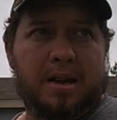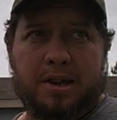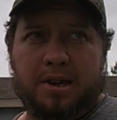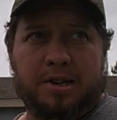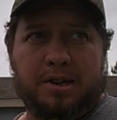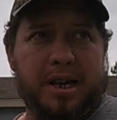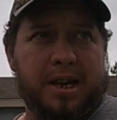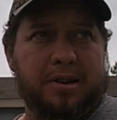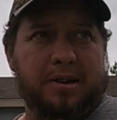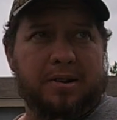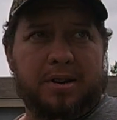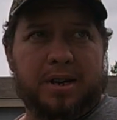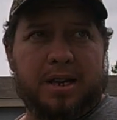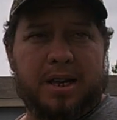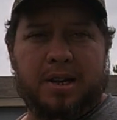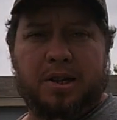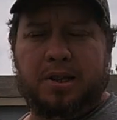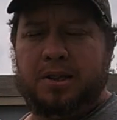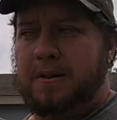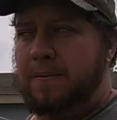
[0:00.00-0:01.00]
You take your
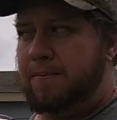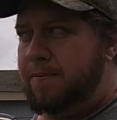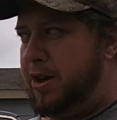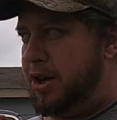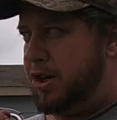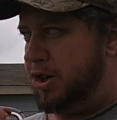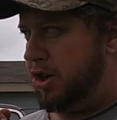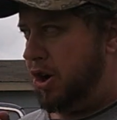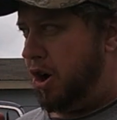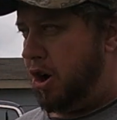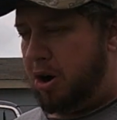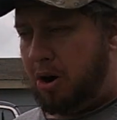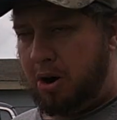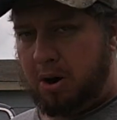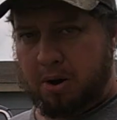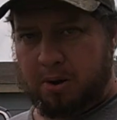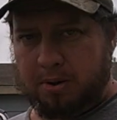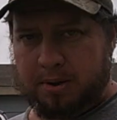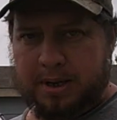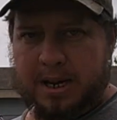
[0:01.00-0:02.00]
kids fish
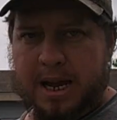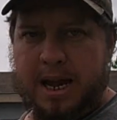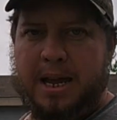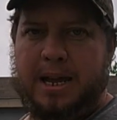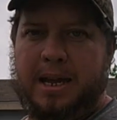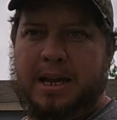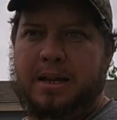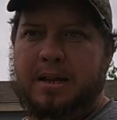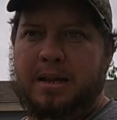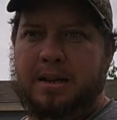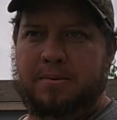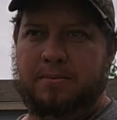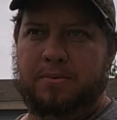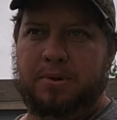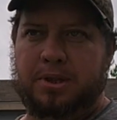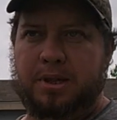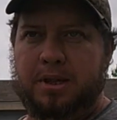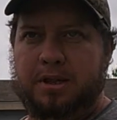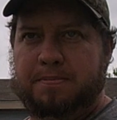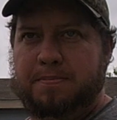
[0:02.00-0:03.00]
all day
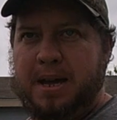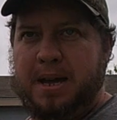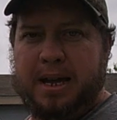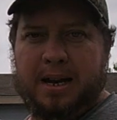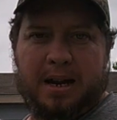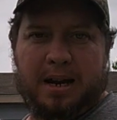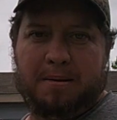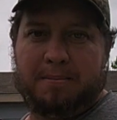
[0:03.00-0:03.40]
with this bait.